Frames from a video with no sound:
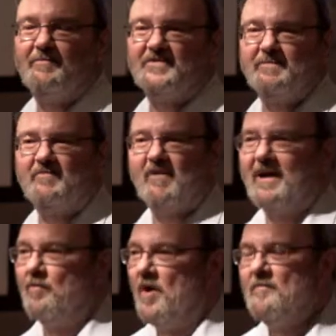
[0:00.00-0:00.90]
Bishop of
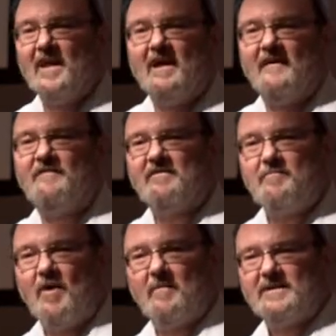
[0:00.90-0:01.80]
Bradwell.
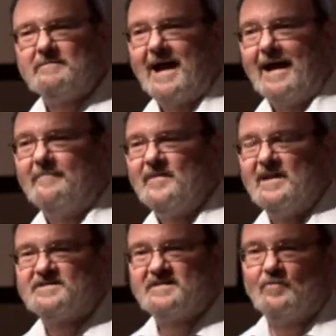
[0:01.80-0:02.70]
Very popular man,
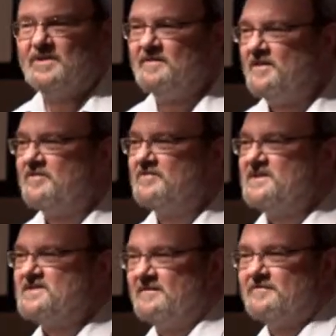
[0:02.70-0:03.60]
one of the
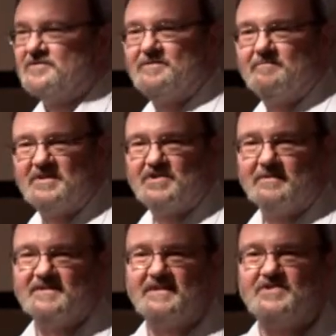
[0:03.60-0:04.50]
three suffragan
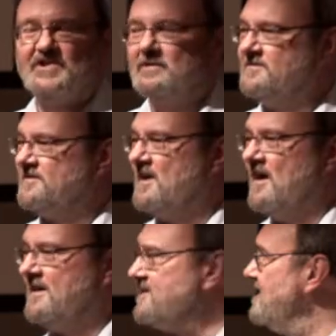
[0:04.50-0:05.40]
bishops in the Chelmsford
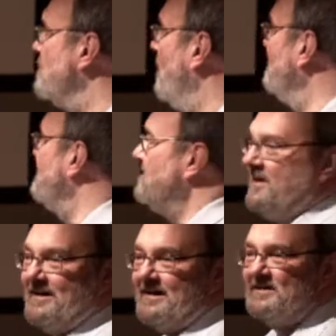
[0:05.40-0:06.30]
Diocese, wanted to
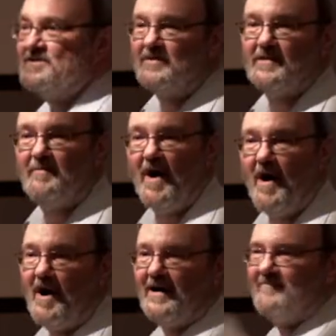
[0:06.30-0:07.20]
be in it, took the
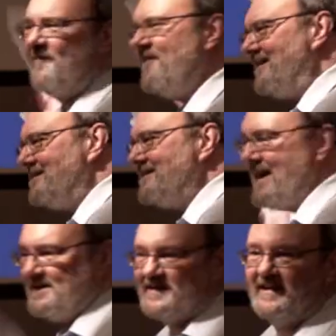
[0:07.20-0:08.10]
part,
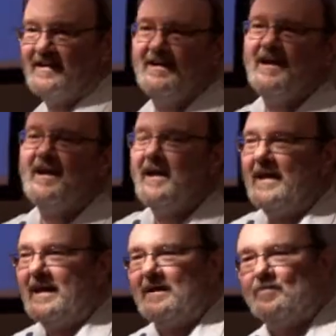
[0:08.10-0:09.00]
fantastic.
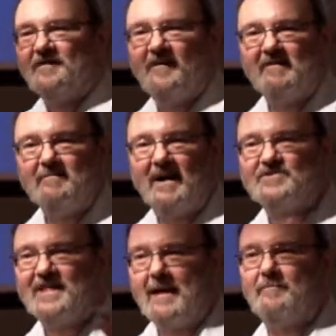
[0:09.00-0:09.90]
It was very
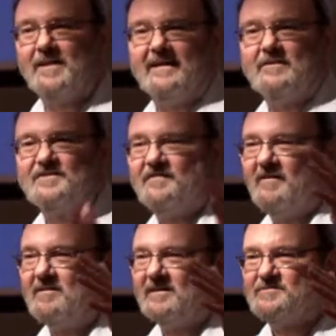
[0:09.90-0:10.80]
much, that play was
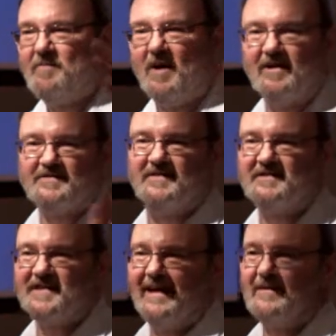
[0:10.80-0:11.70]
very much part of the
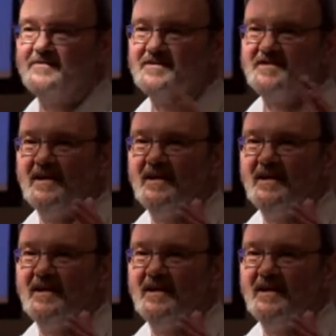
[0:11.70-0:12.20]
town's